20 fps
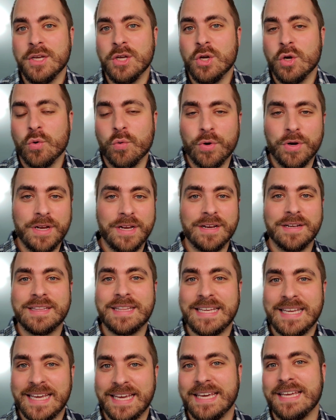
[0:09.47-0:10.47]
We're here at the
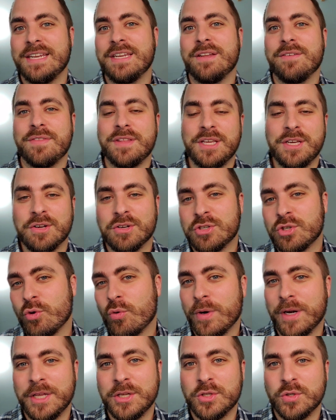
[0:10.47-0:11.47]
end of the year
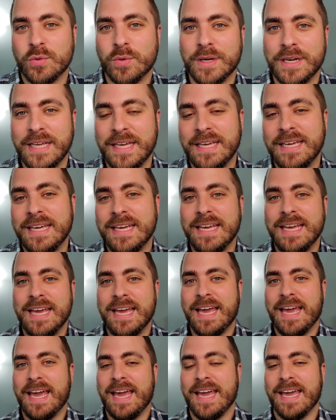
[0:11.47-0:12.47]
2020,
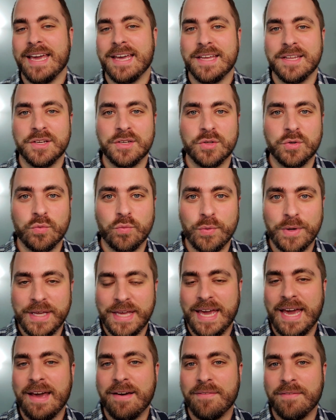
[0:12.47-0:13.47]
and we
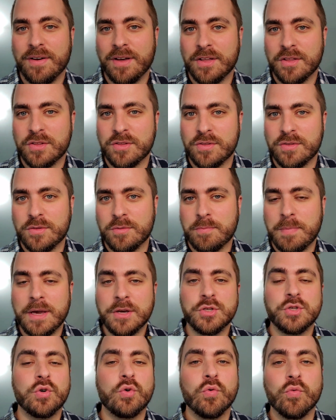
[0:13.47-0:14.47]
have a
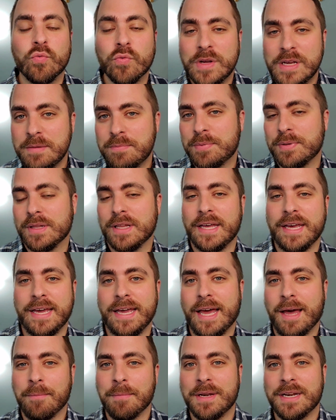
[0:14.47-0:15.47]
special replay.
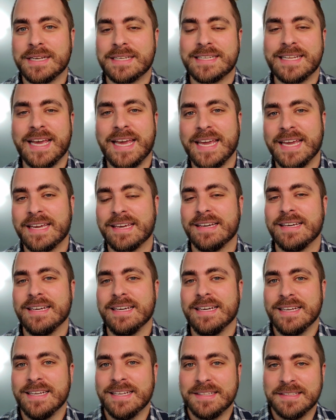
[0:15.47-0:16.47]
I'm going to take
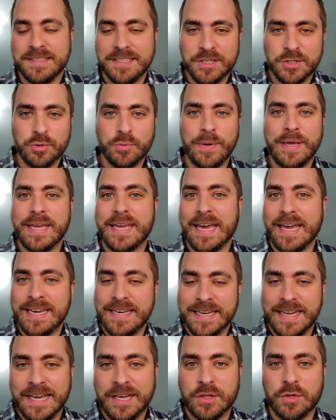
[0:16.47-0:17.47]
this week and
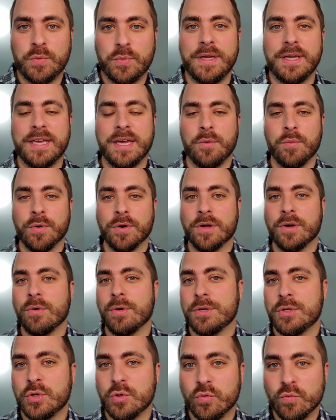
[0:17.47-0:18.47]
next week, and we're going
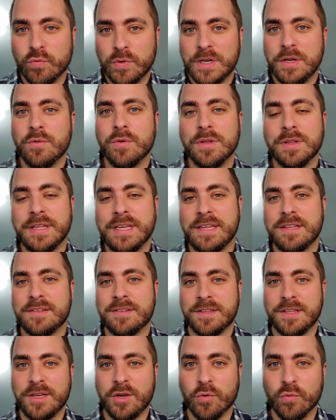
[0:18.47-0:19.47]
to re-release
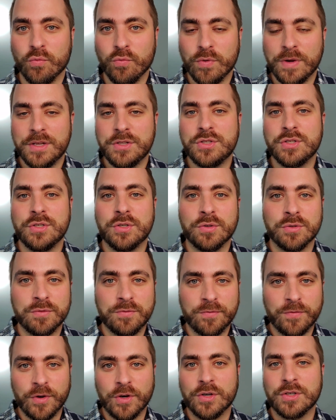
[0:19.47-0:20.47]
the original
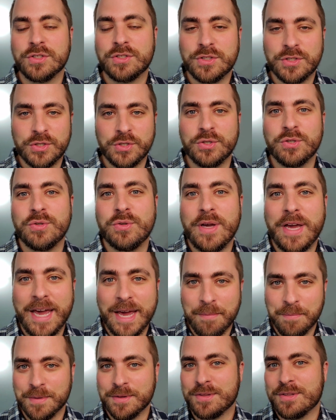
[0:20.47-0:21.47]
first two
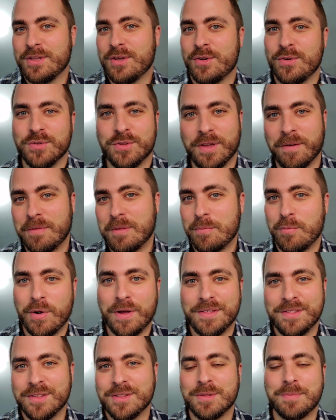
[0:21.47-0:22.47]
episodes of the
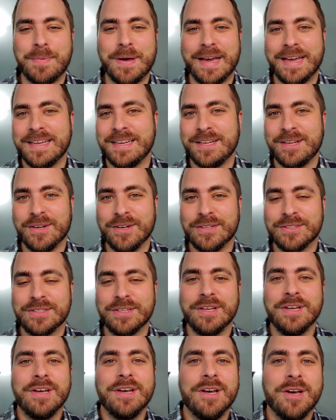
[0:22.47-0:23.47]
Presence Pioneers
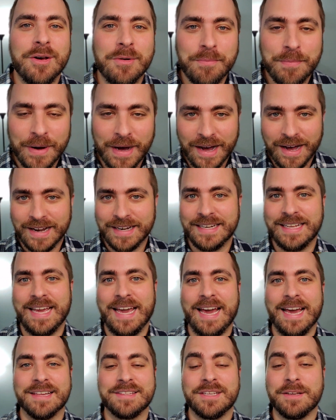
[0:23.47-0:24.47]

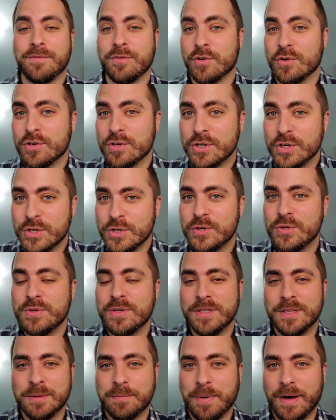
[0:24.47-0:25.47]
podcast. If you're new to the
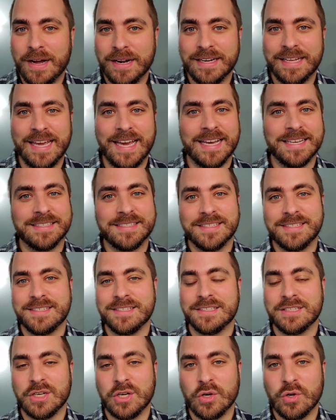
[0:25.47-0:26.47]
podcast, this is a
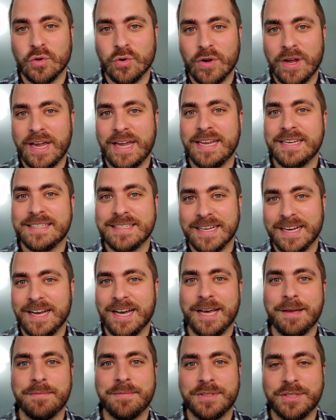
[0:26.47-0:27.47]
great time
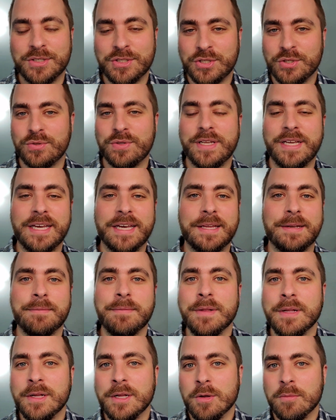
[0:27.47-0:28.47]
to tune in
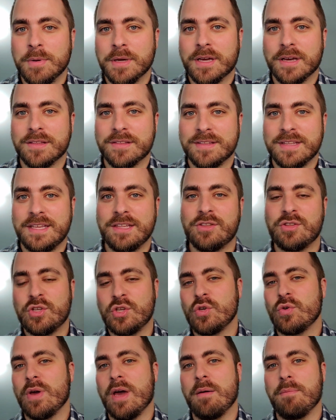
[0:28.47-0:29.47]
because these
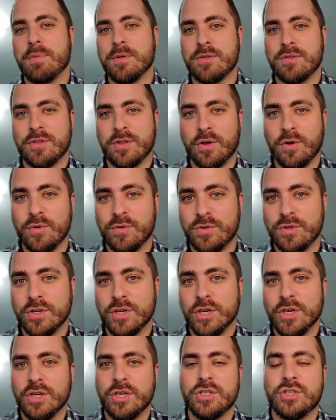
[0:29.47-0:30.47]
two episodes
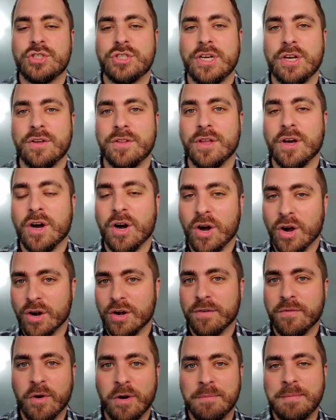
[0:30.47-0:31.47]
share the heart of
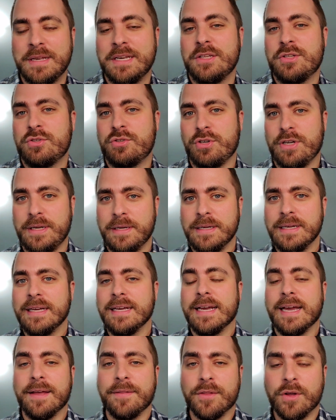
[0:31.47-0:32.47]
our ministry
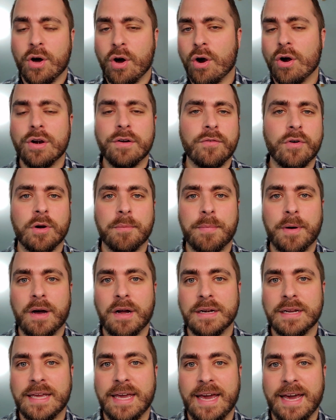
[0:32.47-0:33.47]
and the heart of our
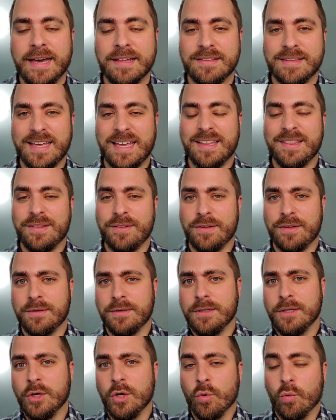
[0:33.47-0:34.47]
podcast and
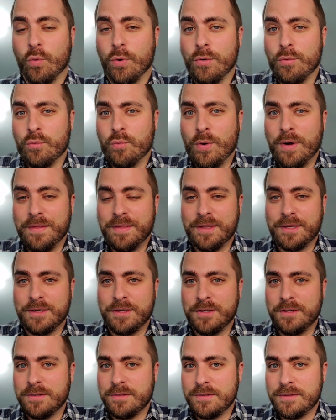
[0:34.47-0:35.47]
what the
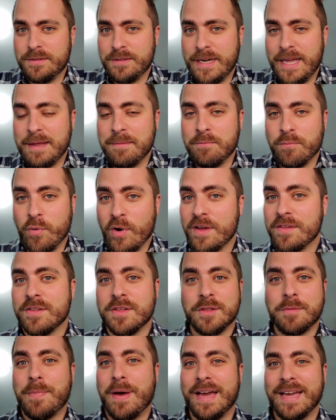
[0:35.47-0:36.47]
name Presence
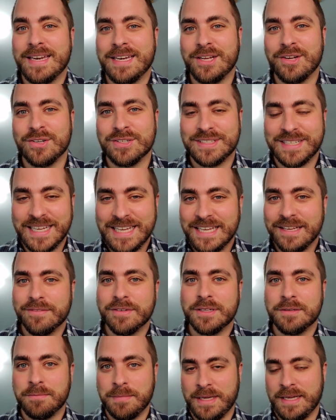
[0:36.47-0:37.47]
Pioneers even
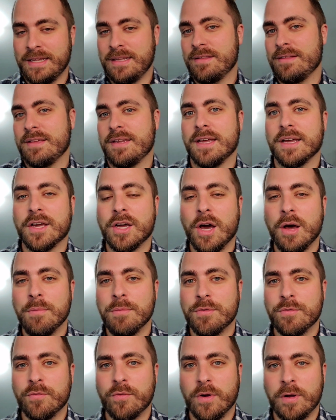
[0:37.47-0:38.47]
means. And it comes
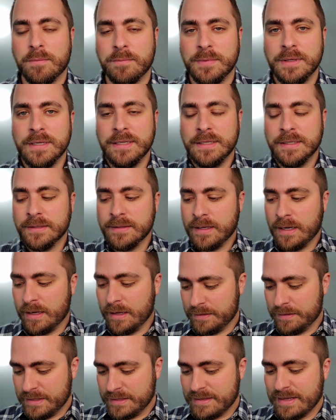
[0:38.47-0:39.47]
from
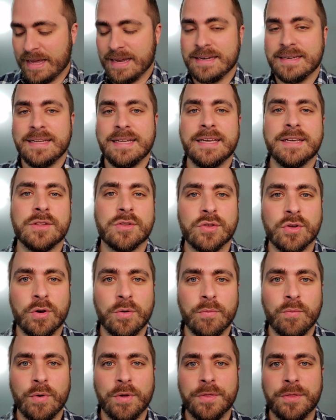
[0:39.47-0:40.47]
this idea in Psalm
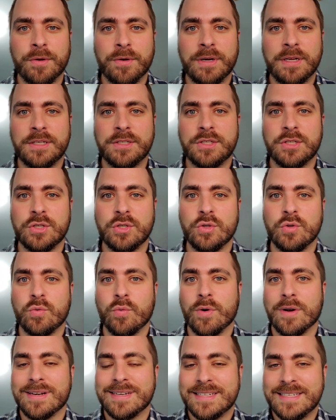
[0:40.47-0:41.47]
132 where
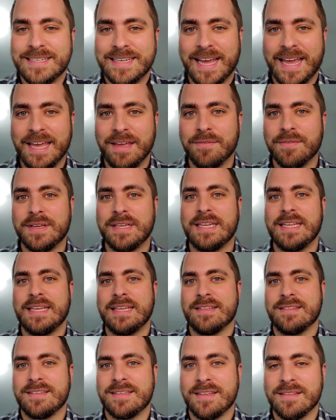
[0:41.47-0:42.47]
David is
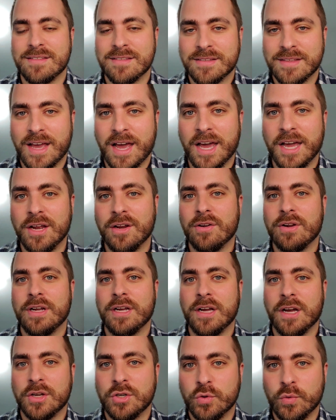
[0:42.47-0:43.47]
desiring a
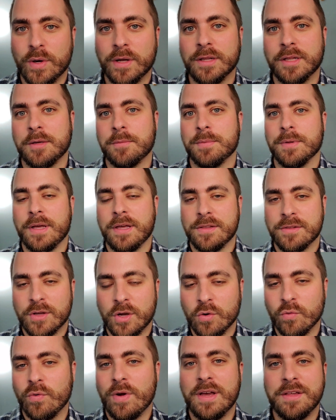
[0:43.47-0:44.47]
dwelling place, a
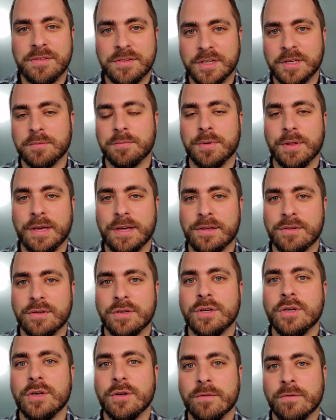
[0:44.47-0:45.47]
resting place
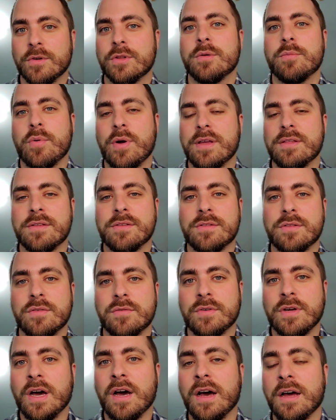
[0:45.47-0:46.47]
for the presence of
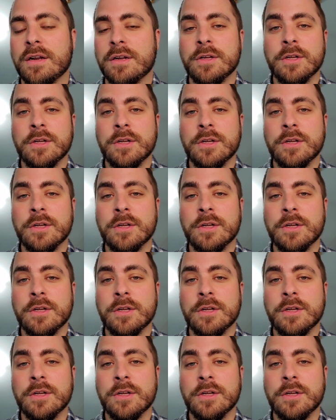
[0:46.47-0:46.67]
God.